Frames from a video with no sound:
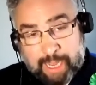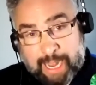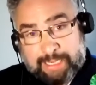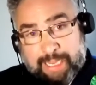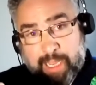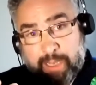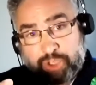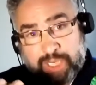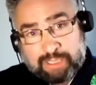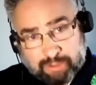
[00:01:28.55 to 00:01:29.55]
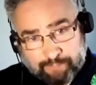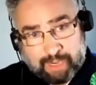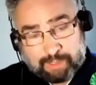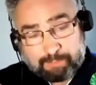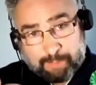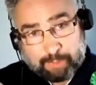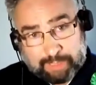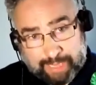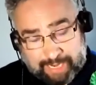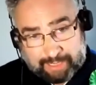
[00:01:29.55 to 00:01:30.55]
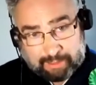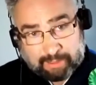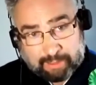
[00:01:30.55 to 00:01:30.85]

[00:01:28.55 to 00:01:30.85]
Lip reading: and get gentrified people in